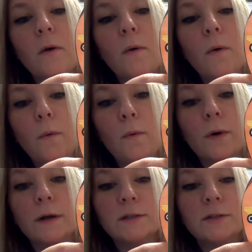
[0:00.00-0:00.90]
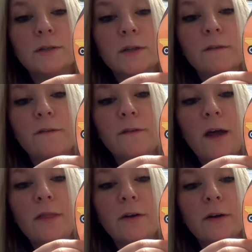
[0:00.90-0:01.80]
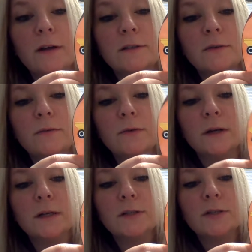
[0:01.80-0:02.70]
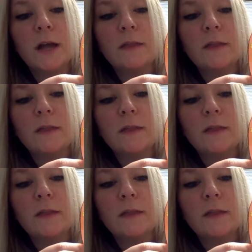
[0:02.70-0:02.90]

Orange. The feather is orange.